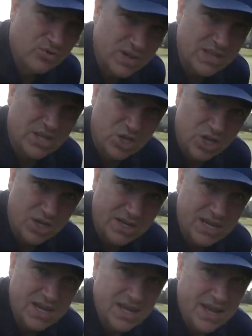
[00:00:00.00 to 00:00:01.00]
really good.
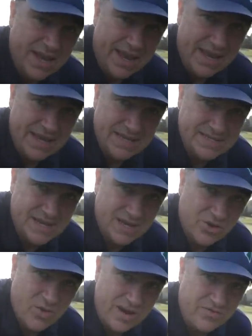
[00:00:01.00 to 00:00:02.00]
And
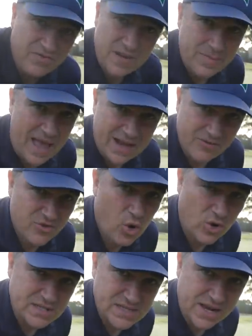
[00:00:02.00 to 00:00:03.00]
uh, great feedback, of
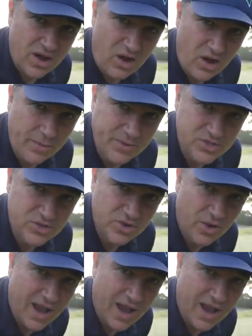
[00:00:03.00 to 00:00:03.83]
course, like all Mizuno